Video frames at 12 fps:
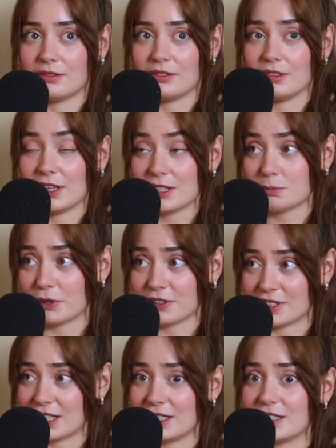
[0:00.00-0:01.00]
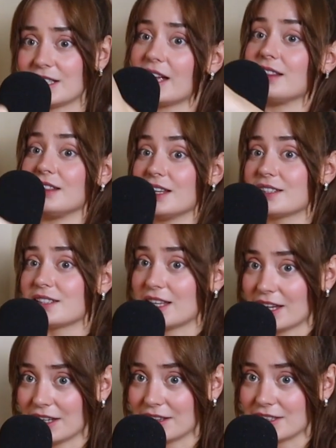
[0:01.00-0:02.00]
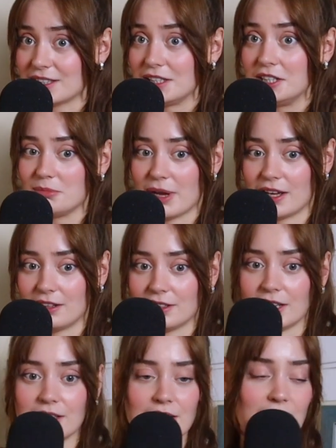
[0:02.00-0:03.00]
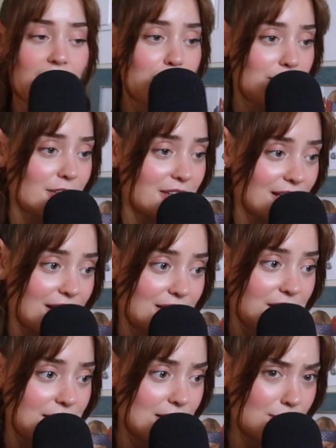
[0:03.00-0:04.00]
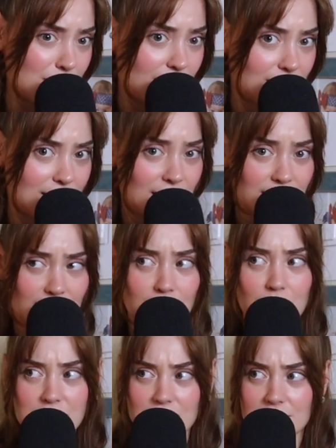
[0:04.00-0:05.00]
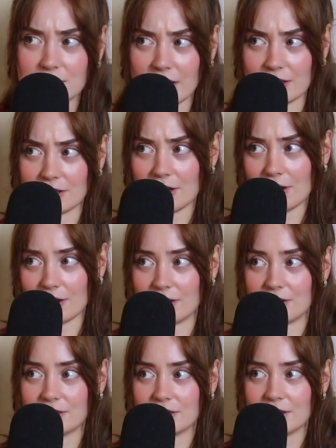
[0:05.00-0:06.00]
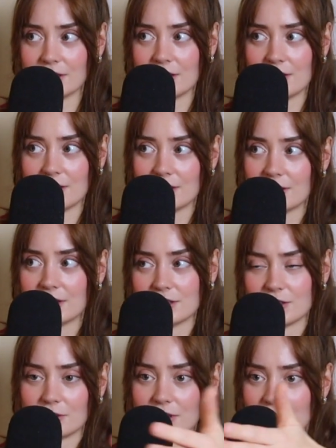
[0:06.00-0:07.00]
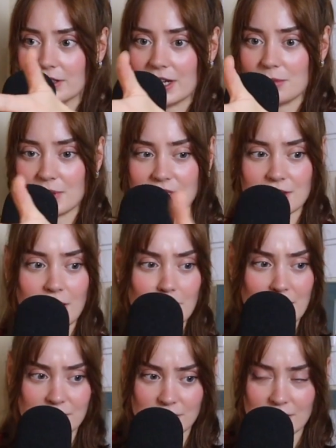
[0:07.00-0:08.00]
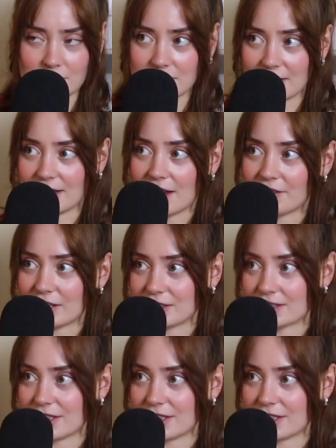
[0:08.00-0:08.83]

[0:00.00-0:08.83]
this person said this thing in this email. And then I'm looking at the email and that thing wasn't said at all. So the claim is not matching up to the evidence